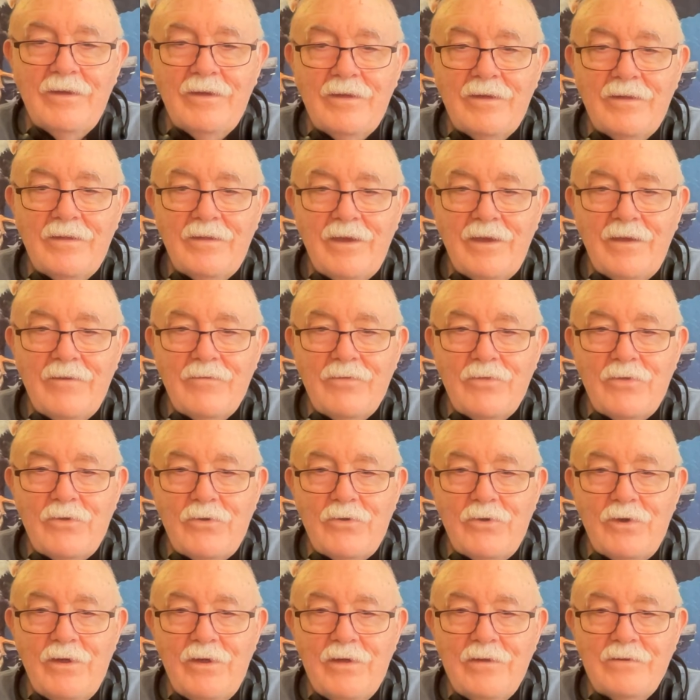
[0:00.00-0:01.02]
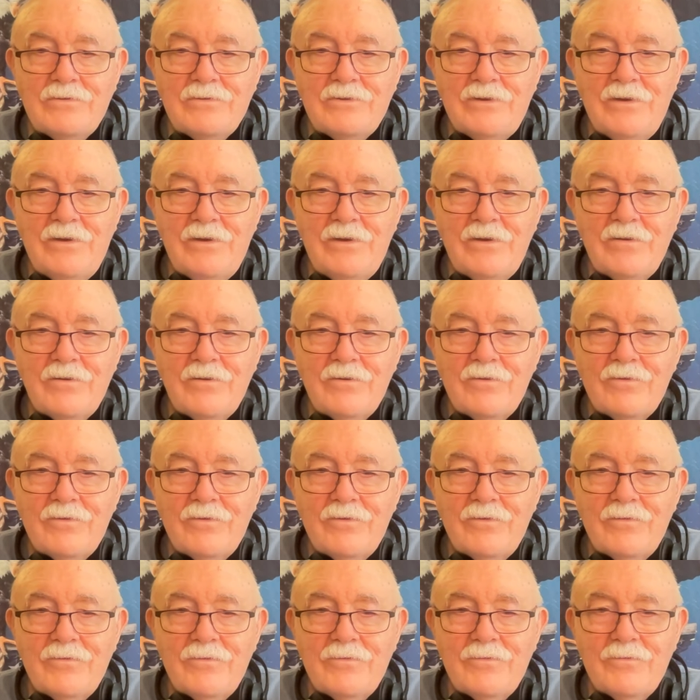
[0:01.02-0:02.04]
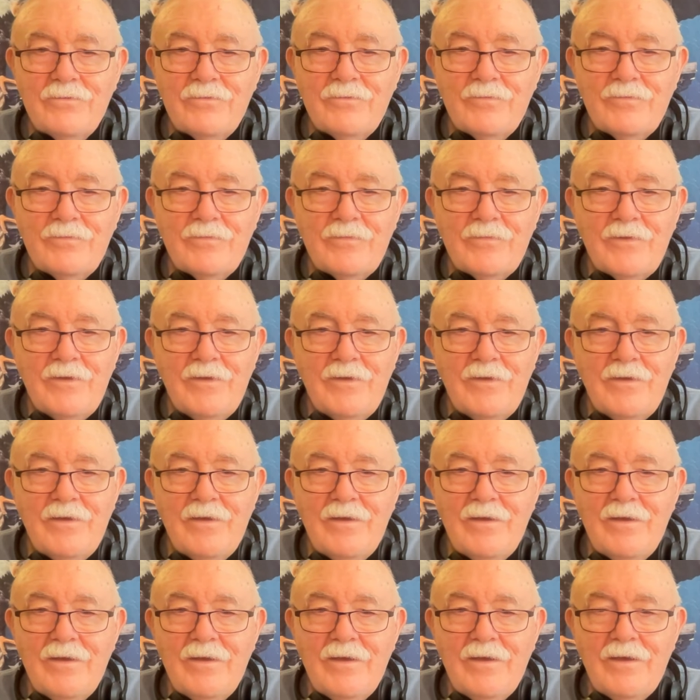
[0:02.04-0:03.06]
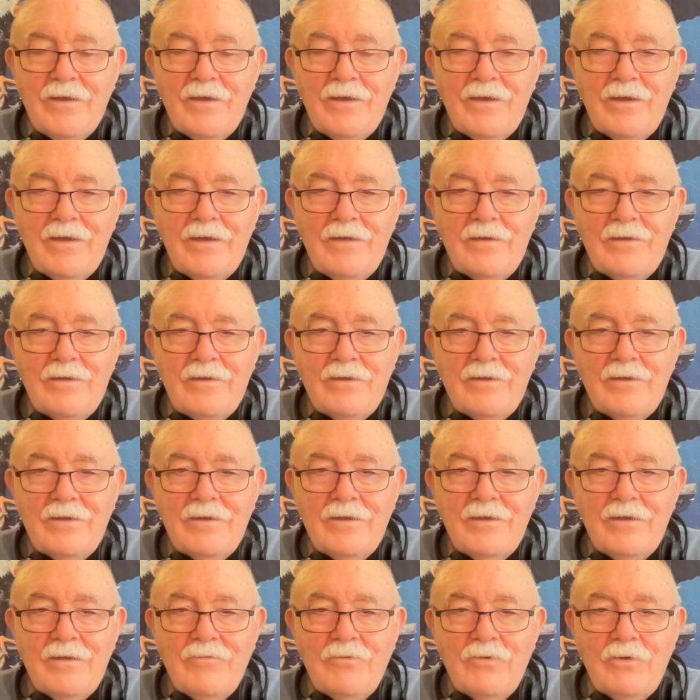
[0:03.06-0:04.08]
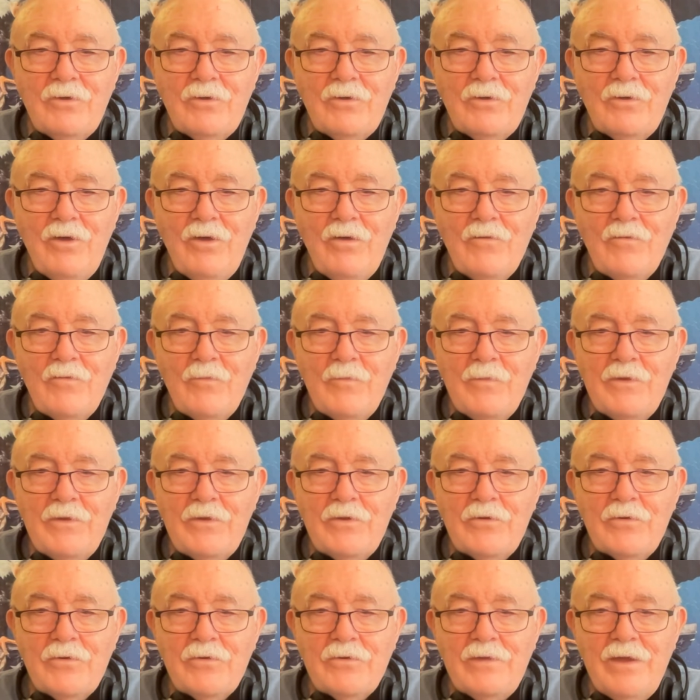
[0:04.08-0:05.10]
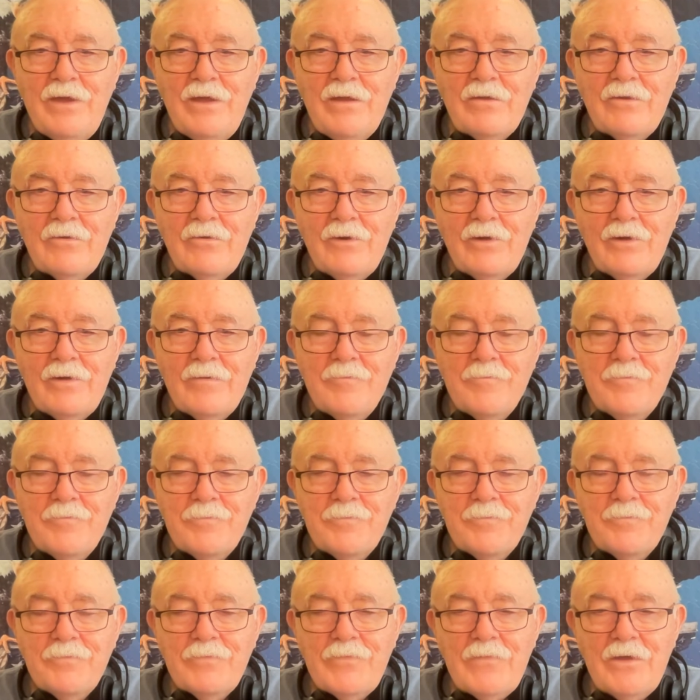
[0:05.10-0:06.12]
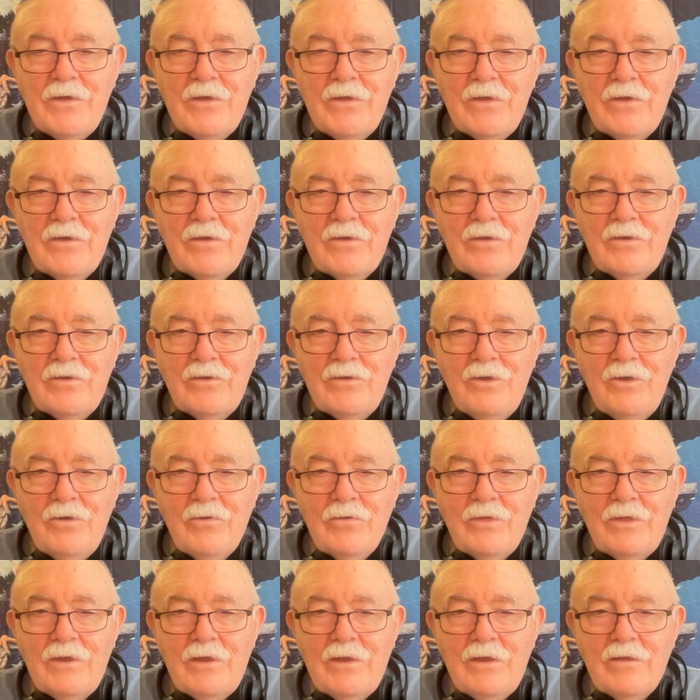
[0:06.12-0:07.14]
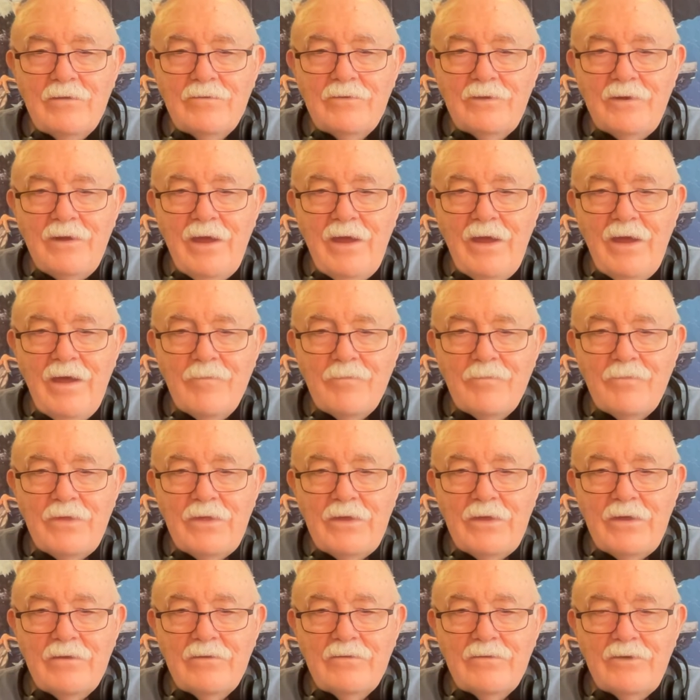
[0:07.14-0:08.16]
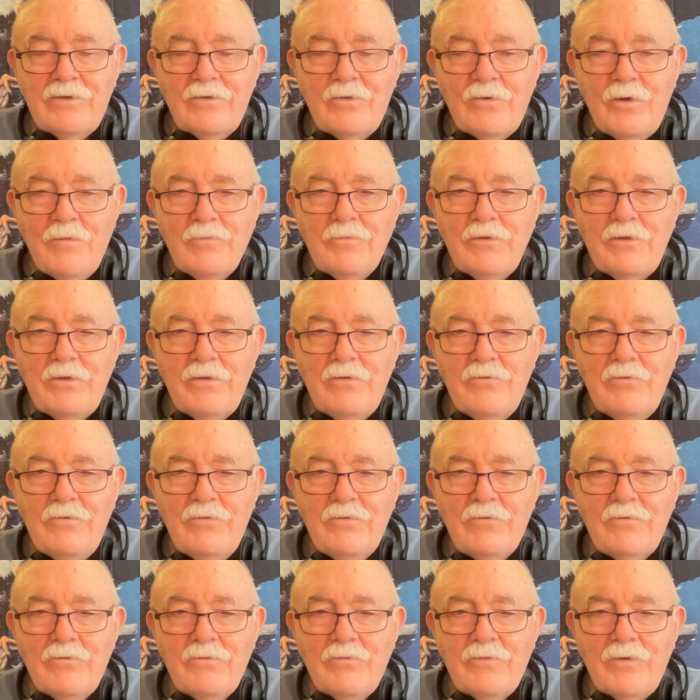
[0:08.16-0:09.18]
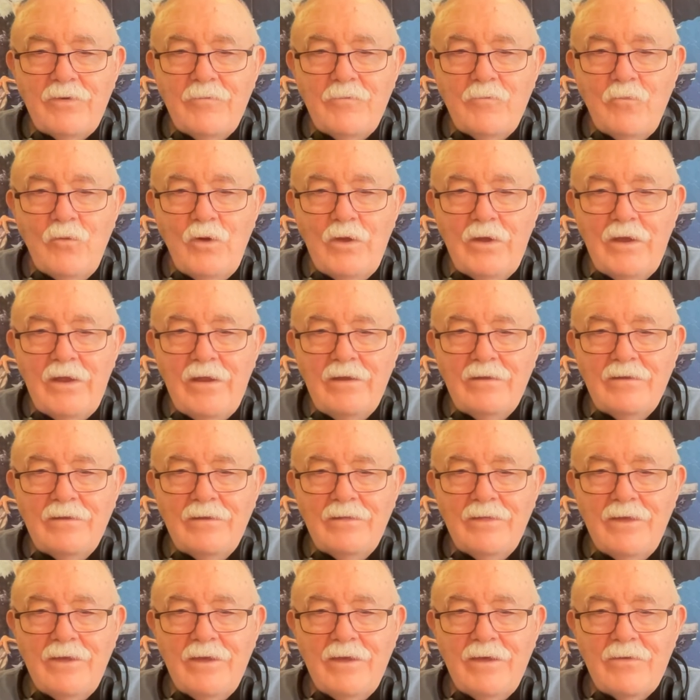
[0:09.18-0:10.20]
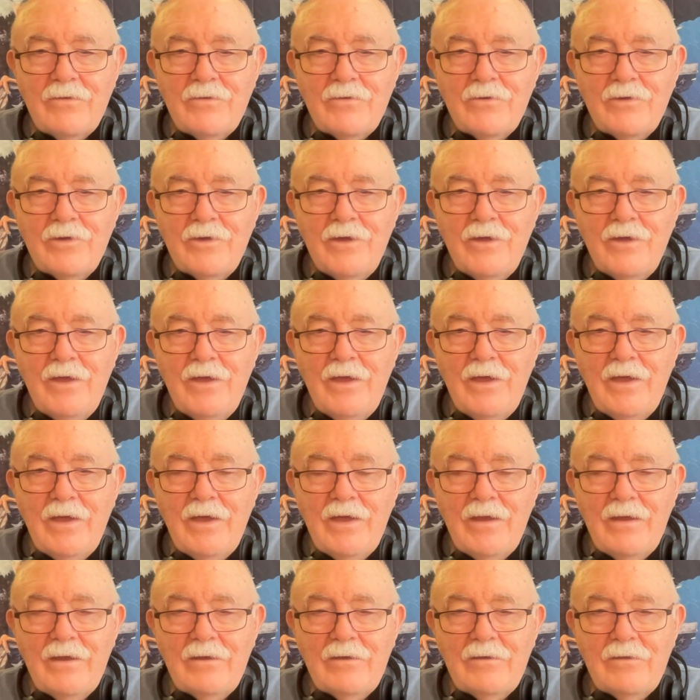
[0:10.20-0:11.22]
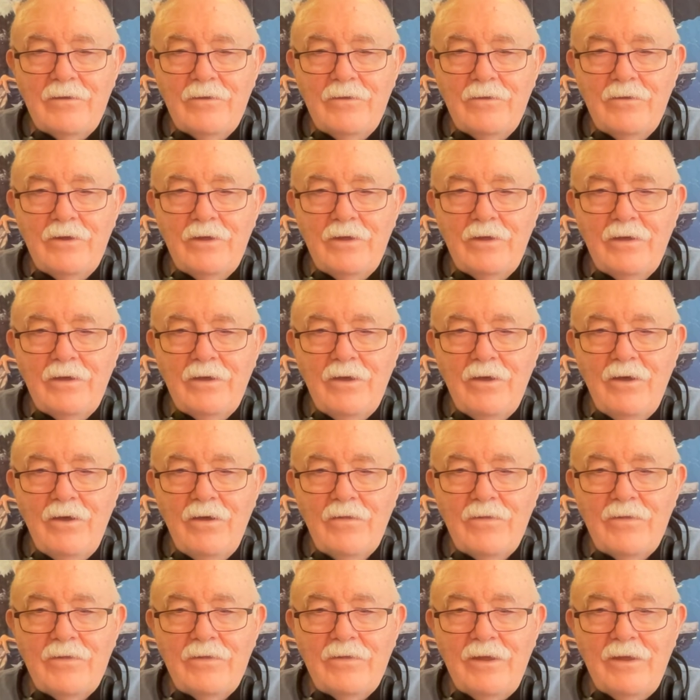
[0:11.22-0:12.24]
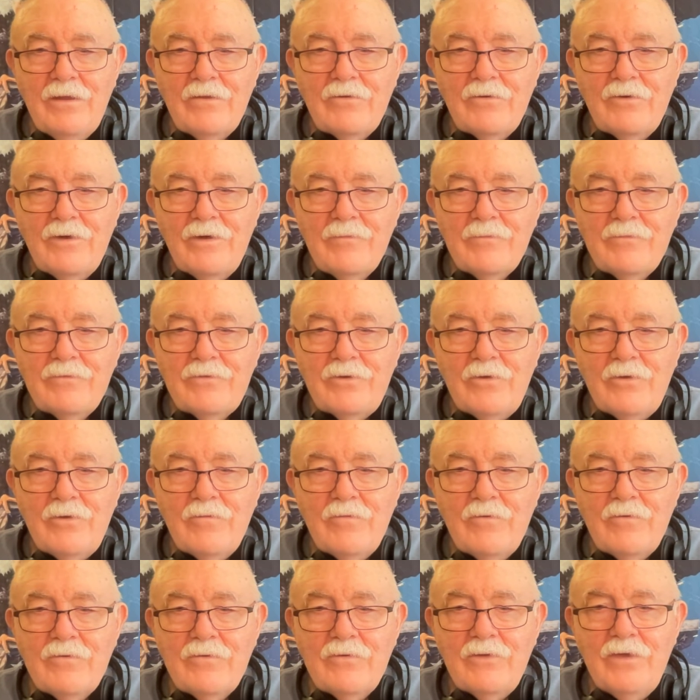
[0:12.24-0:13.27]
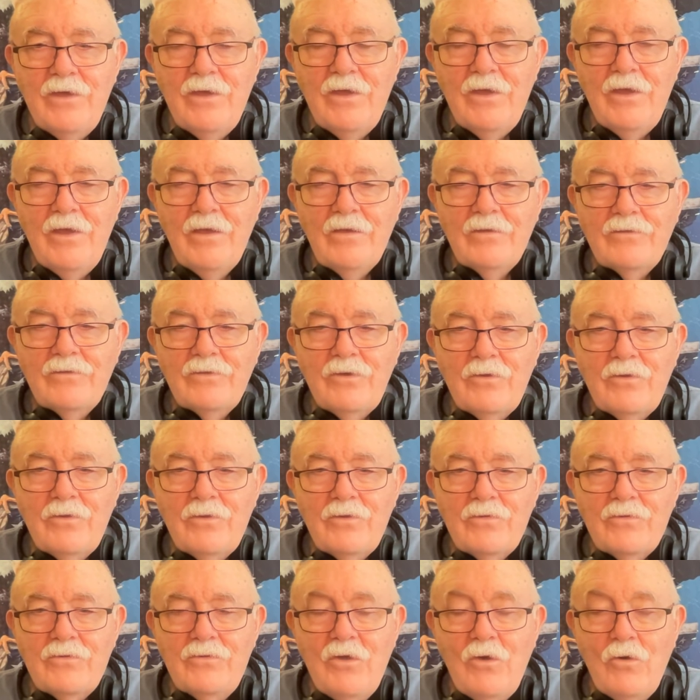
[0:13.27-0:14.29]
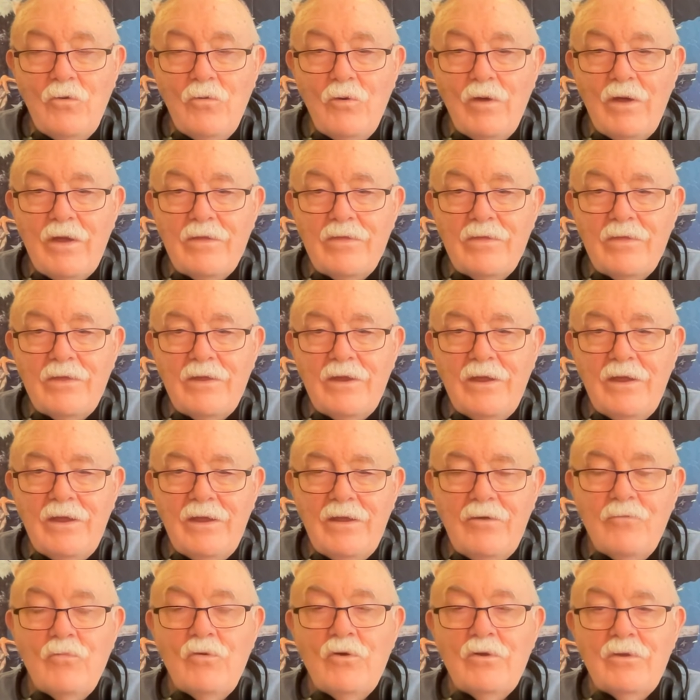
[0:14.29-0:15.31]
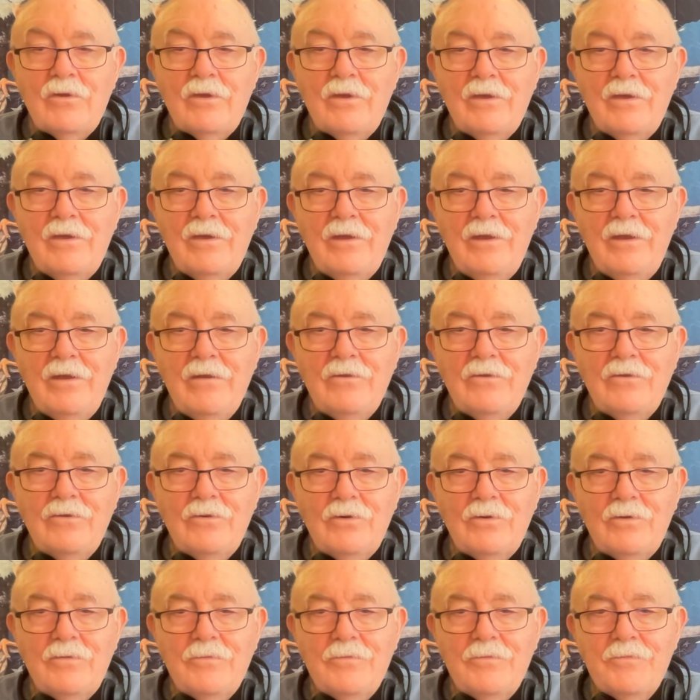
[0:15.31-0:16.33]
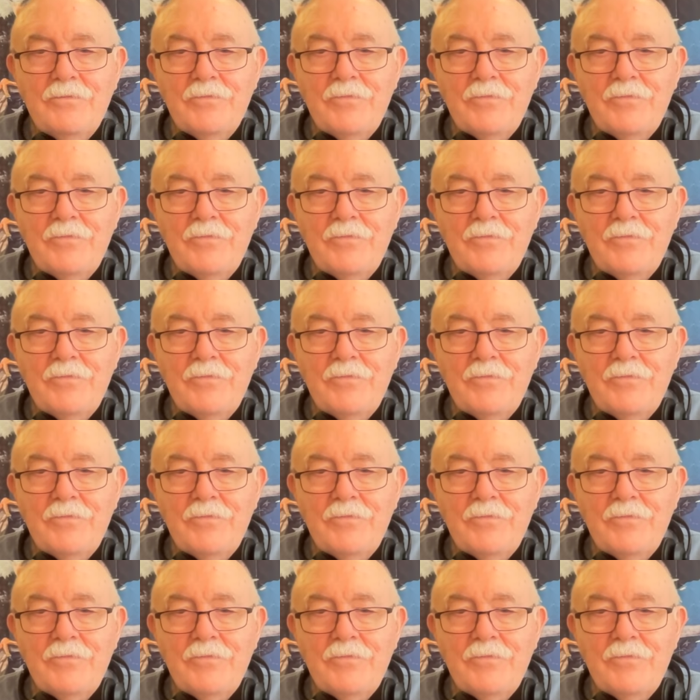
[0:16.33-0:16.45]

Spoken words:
They have 30 engineers. And if you're at all familiar with Telegram, you know that it's an app that is encrypted from one end to the other, and including on the Telegram servers. So there's no way that anyone can get into it.